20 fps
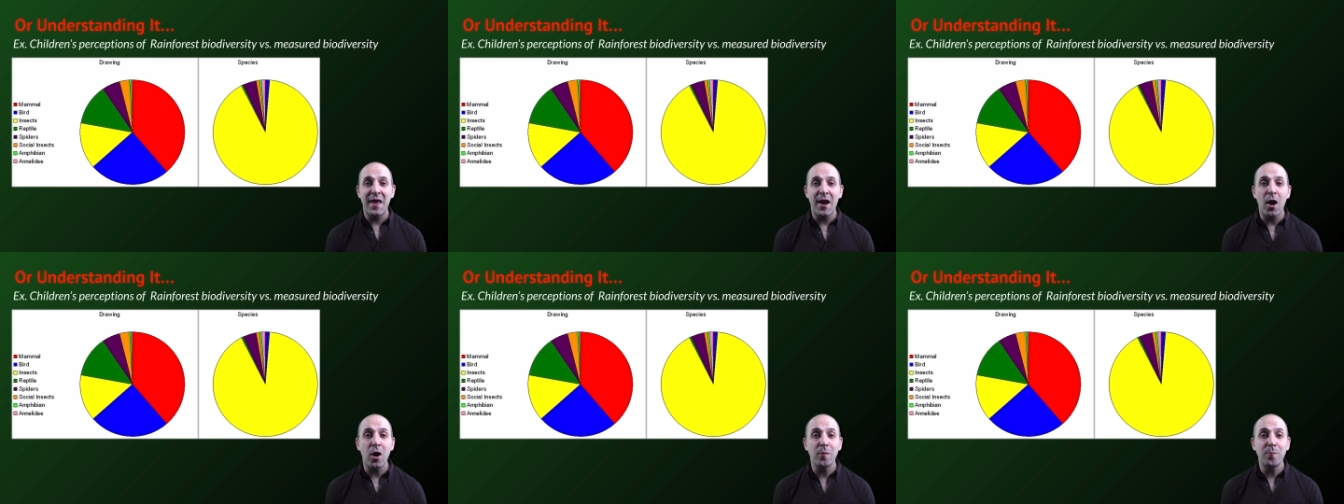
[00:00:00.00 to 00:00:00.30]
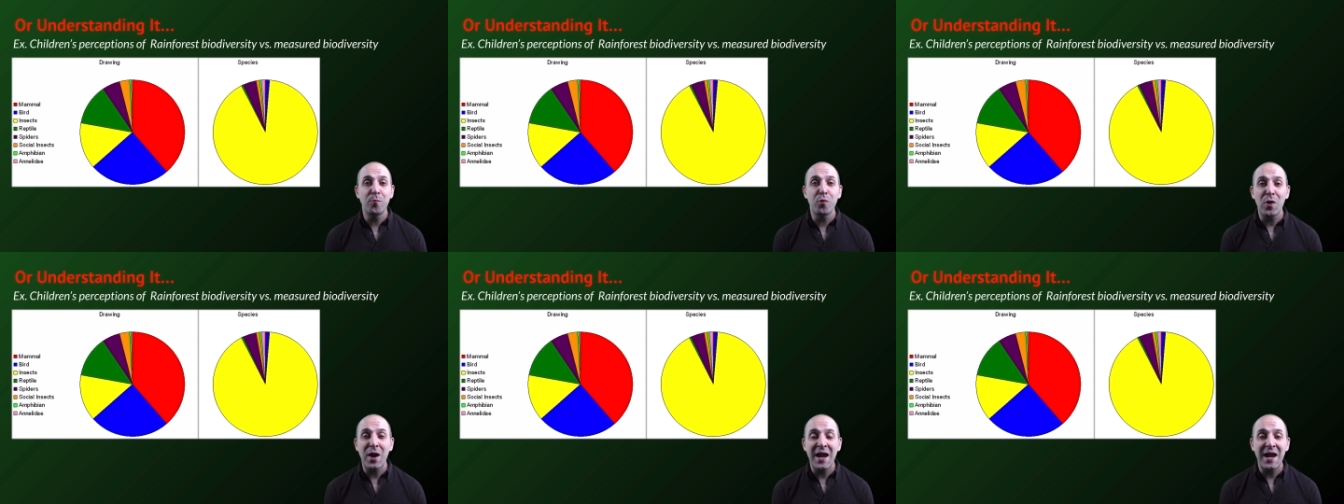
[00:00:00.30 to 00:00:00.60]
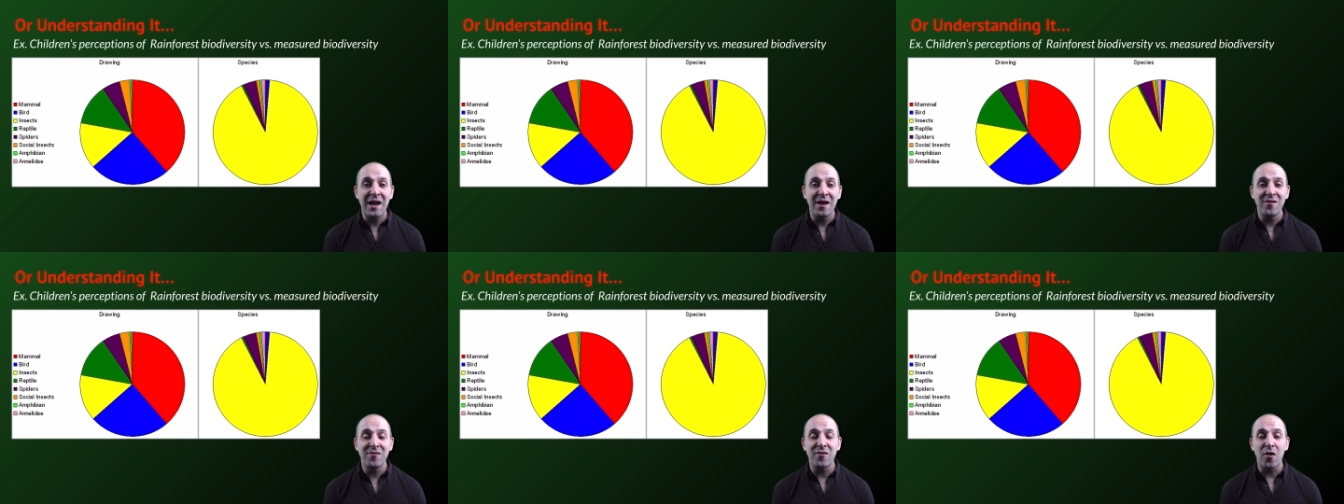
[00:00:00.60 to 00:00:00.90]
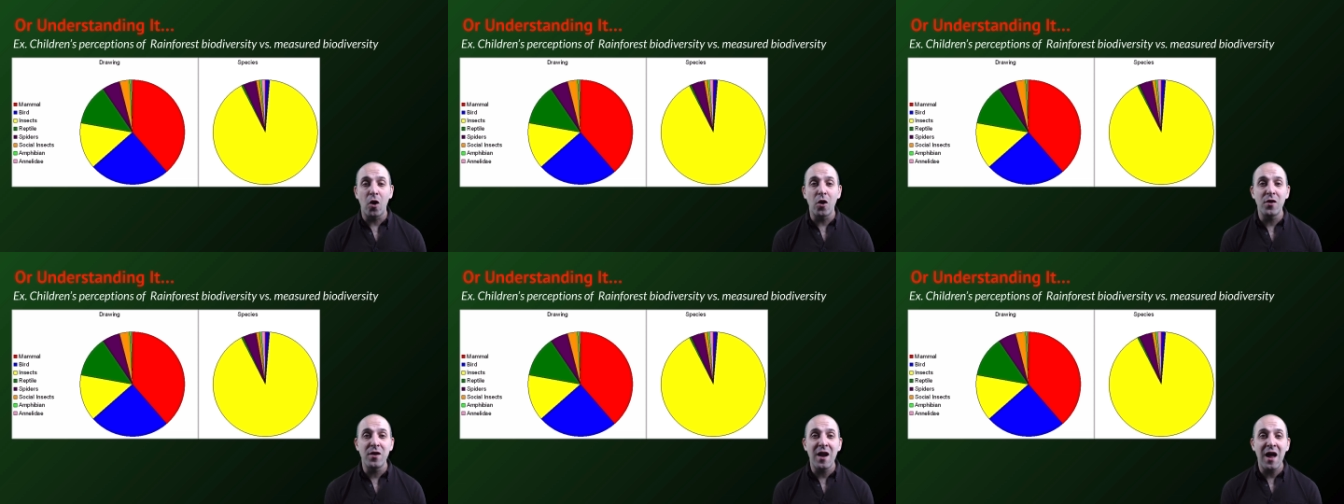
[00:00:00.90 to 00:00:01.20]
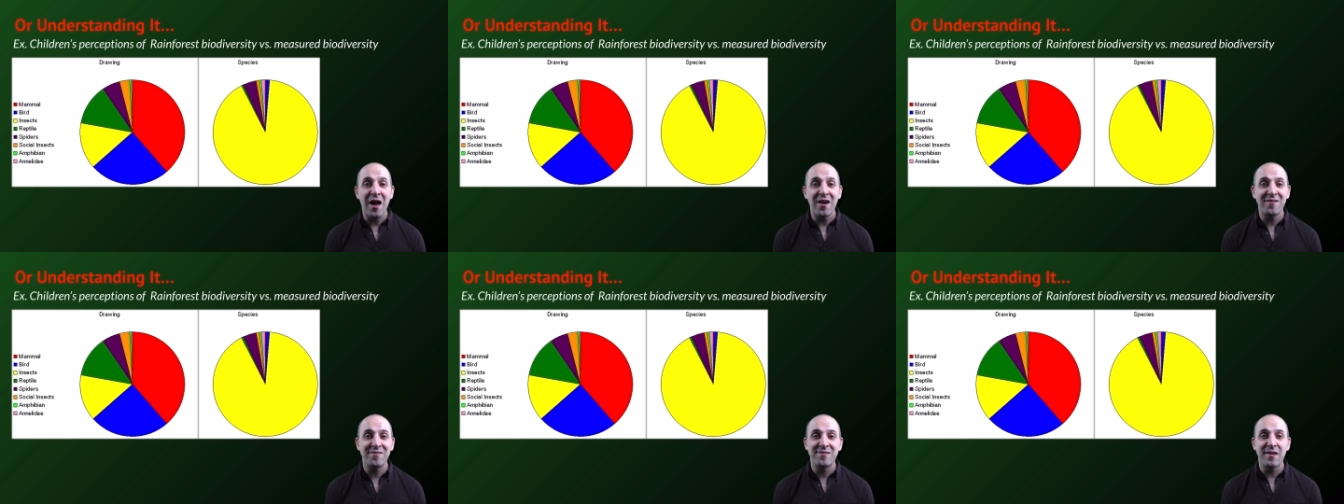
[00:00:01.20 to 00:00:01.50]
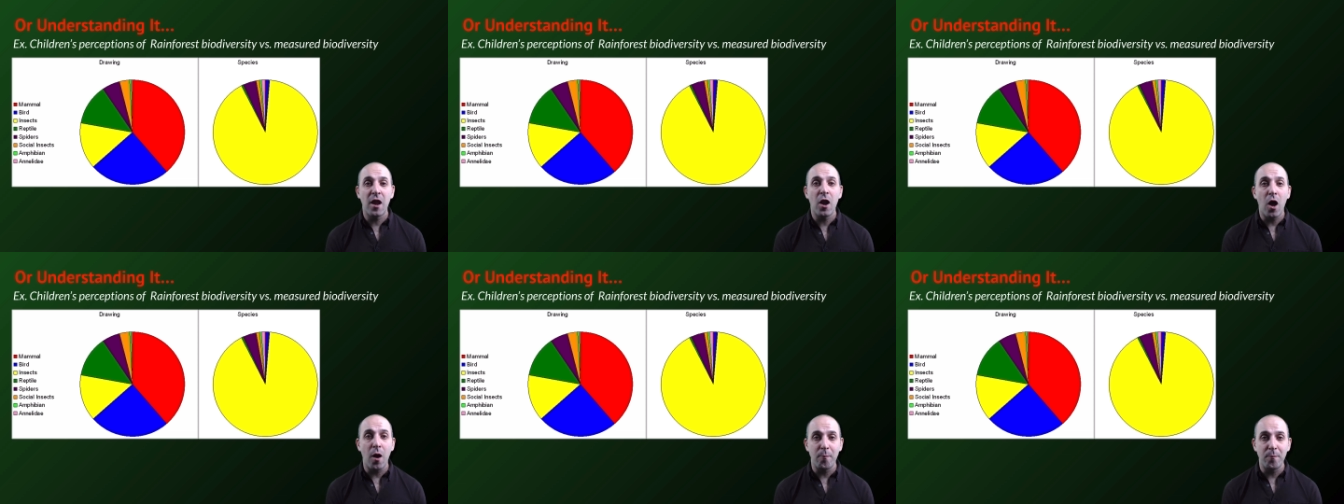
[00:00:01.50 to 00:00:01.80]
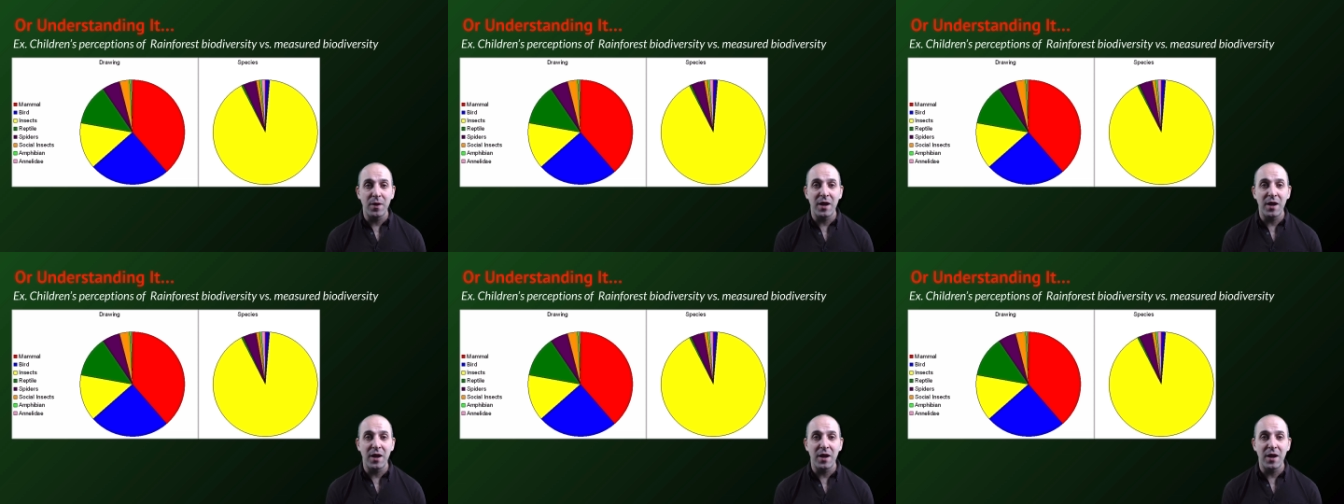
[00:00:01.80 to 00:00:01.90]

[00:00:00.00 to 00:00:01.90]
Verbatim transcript: Our brains are not set up